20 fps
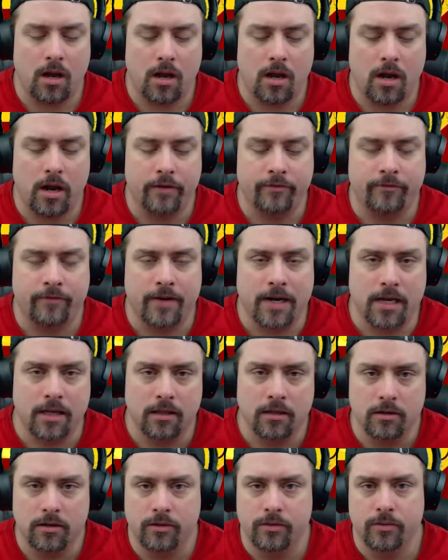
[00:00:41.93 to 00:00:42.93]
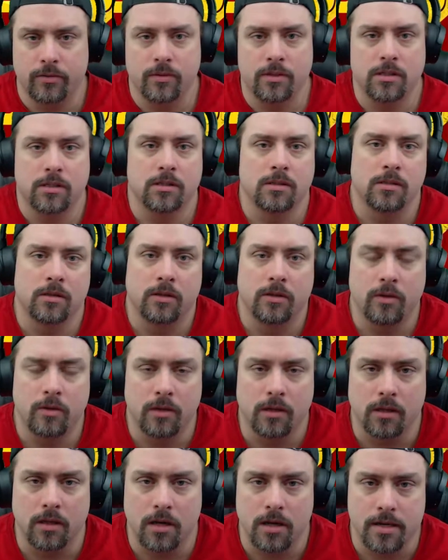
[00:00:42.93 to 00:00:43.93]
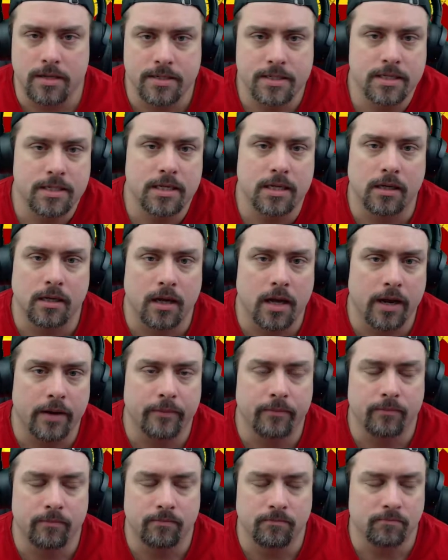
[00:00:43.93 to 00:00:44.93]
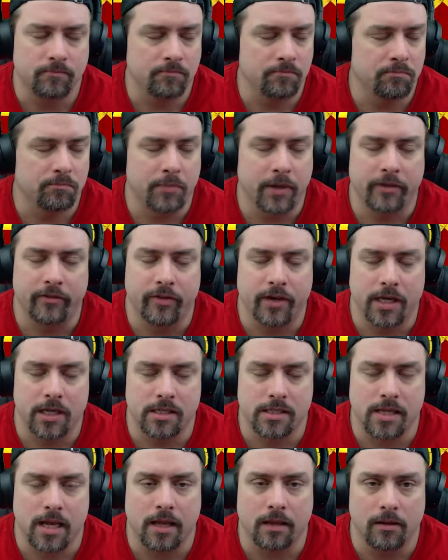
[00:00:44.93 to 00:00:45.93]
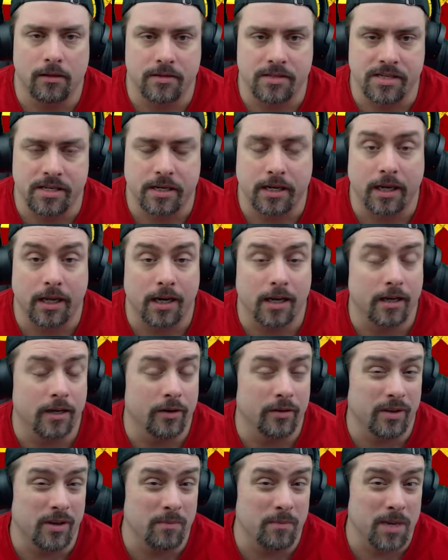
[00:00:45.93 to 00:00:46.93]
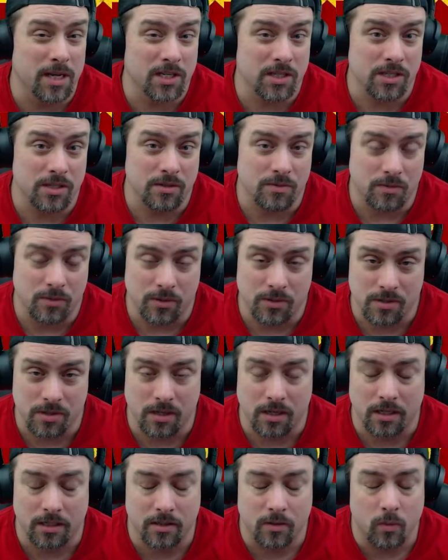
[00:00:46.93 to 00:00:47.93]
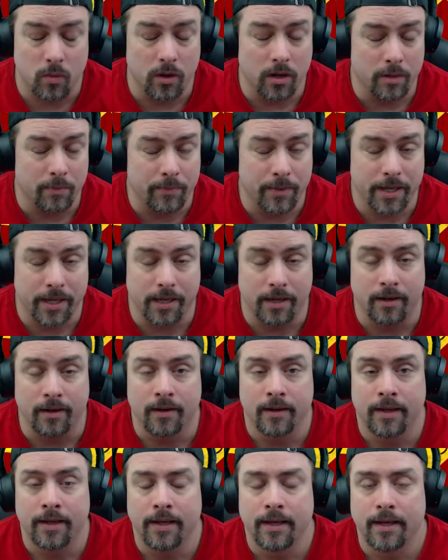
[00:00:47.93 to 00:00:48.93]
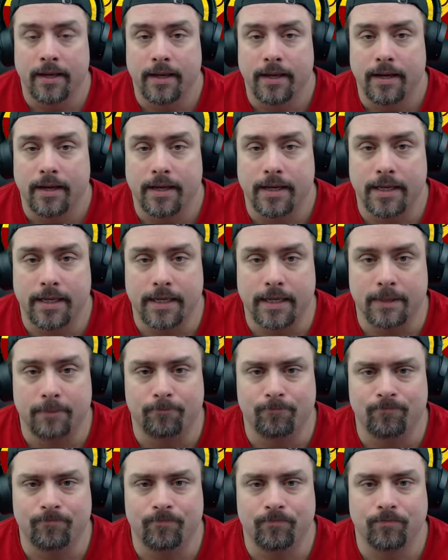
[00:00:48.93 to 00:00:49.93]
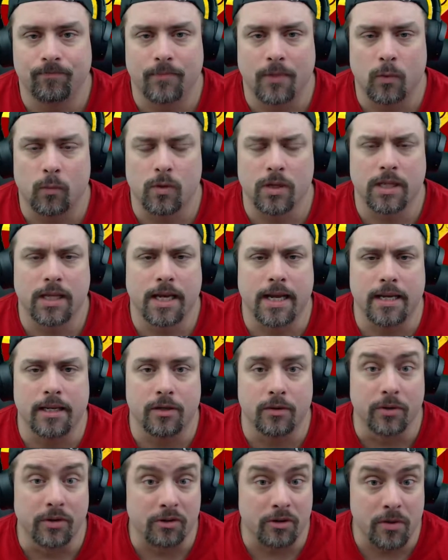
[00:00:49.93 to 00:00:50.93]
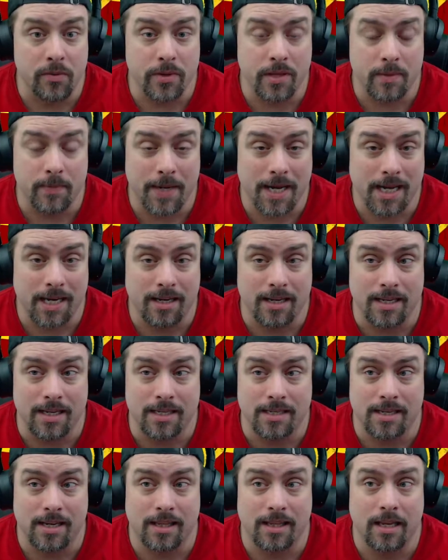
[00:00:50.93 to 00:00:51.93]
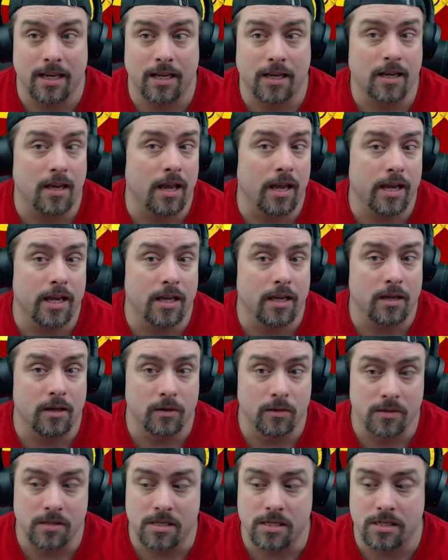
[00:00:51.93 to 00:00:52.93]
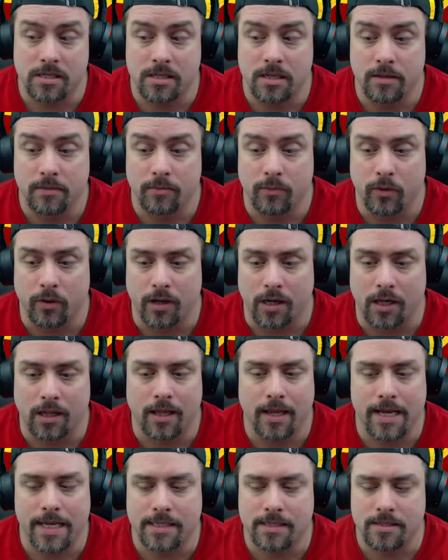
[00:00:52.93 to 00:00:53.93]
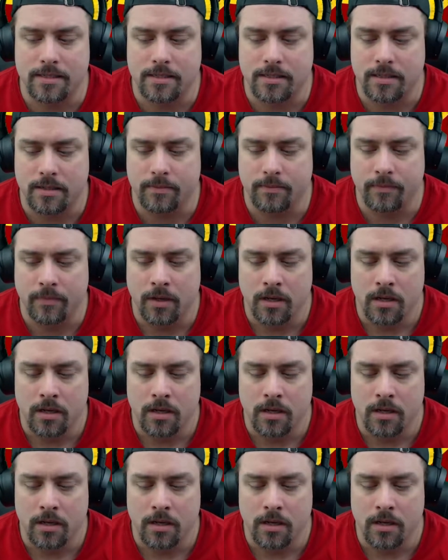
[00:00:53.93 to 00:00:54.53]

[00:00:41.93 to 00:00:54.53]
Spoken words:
I follow Unit Lost. I'm a big fan of Stylosa, and I know he mentions role select quite a bit. Um, One thing I do agree with him on is I think a guild system or a clan system,